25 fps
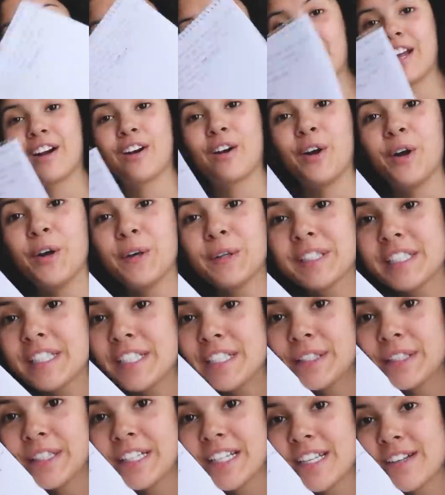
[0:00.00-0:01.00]
We got our whole
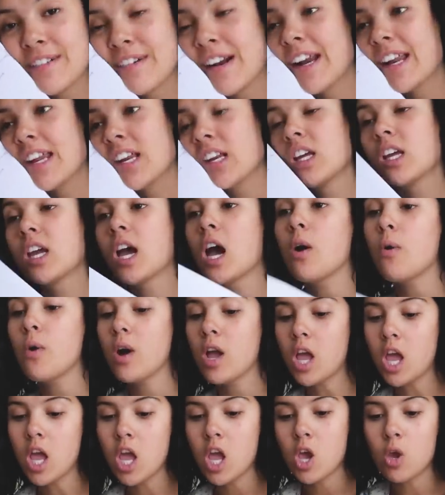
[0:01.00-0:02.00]
to-do list ready to go.
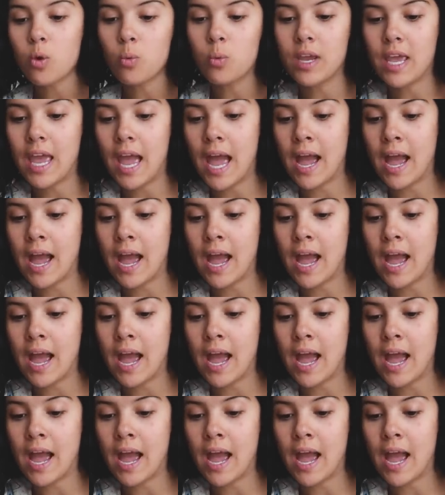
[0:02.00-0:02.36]
We